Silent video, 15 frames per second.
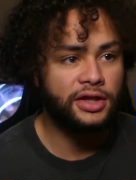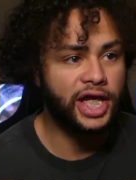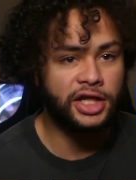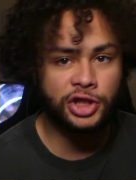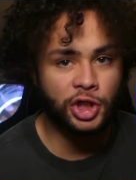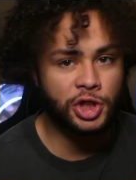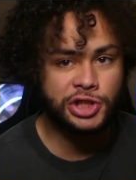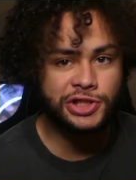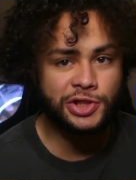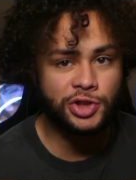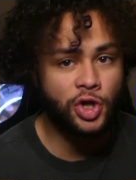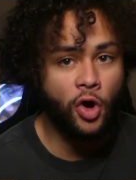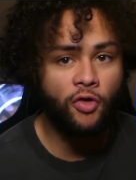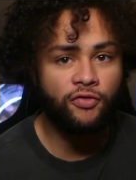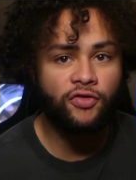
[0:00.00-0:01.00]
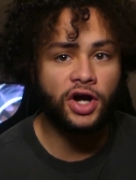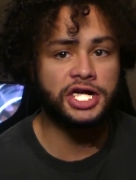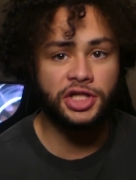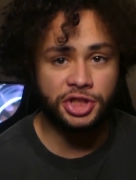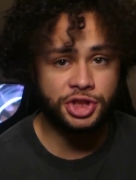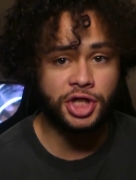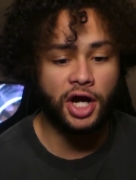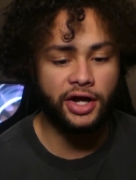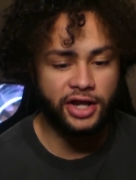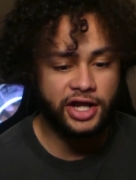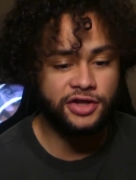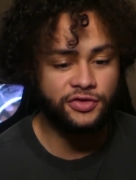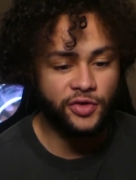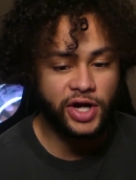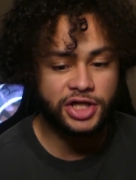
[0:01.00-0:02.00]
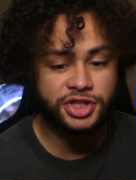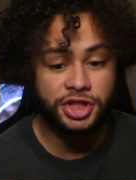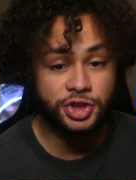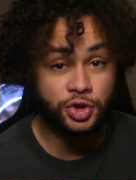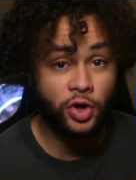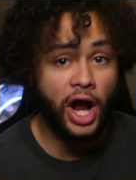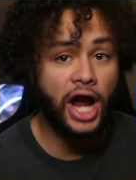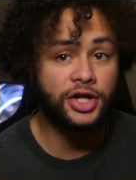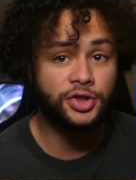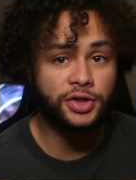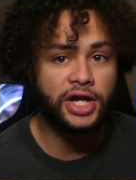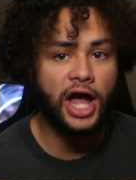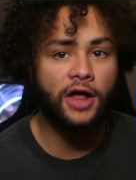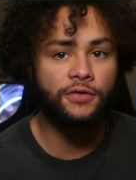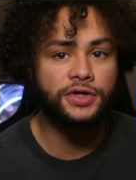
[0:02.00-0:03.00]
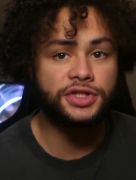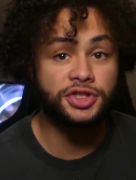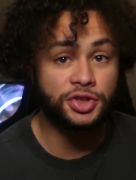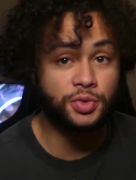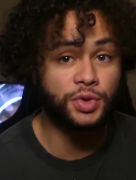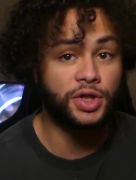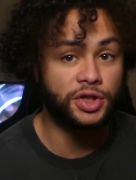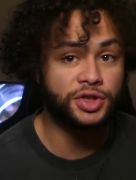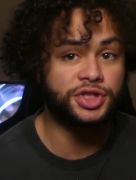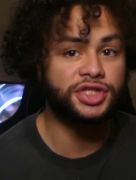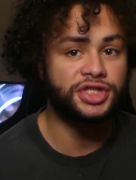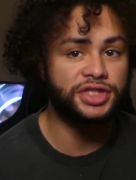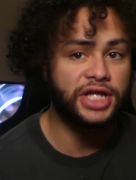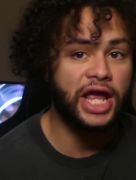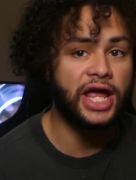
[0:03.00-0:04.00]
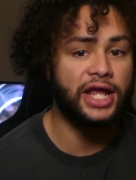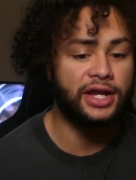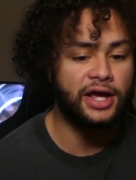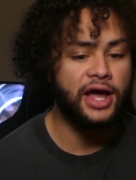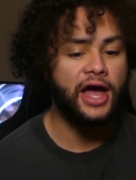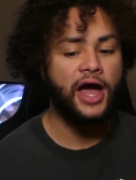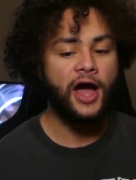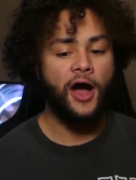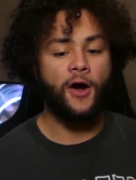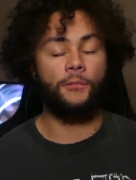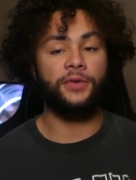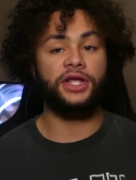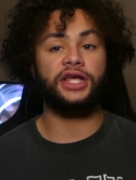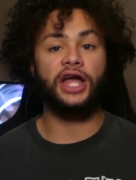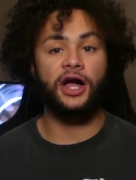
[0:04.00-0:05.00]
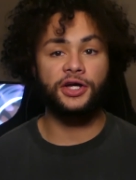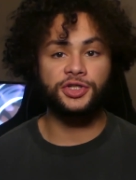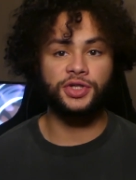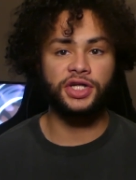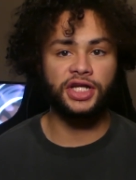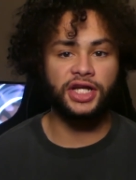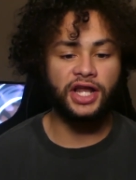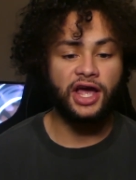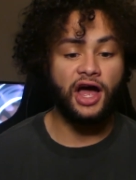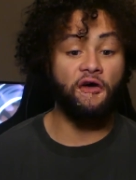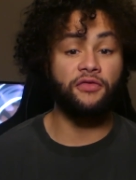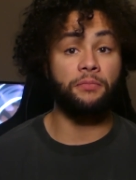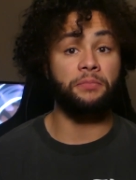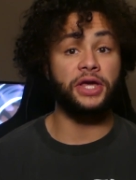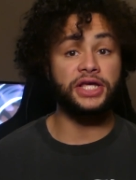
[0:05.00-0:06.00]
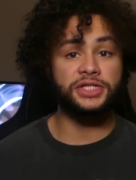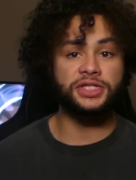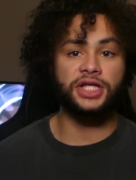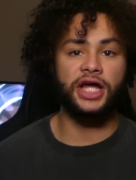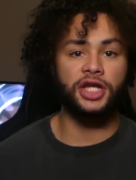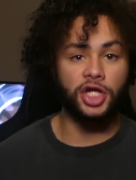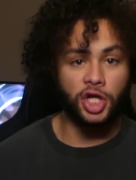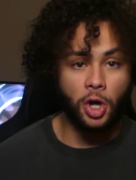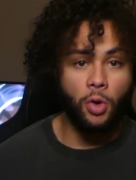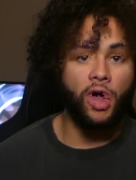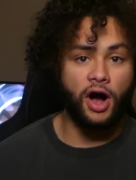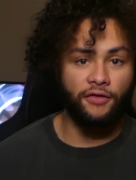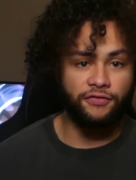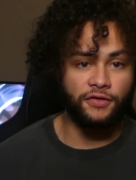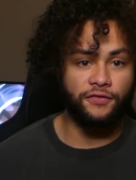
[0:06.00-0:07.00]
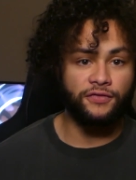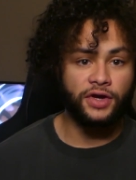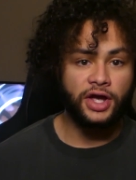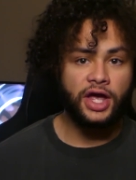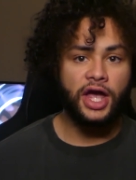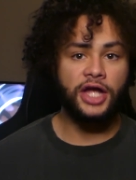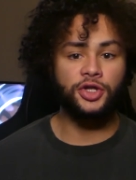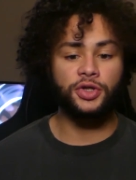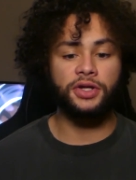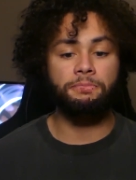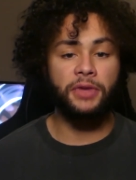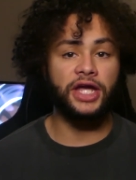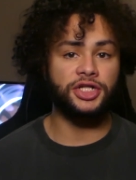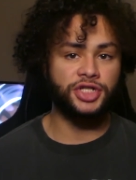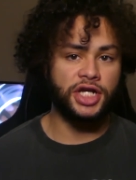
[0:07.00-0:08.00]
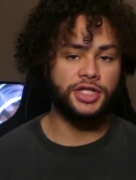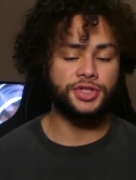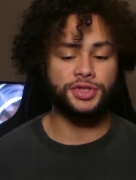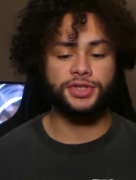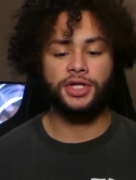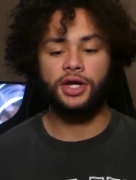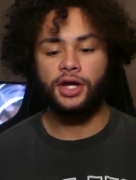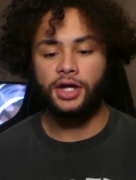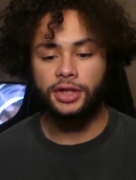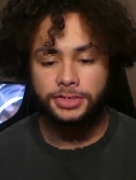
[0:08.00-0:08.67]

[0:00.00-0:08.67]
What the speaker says: Like, there is no fucking shot. And if you actually tracked your calories, you would understand how many calories you're eating, have a baseline to go off of, and you can make changes.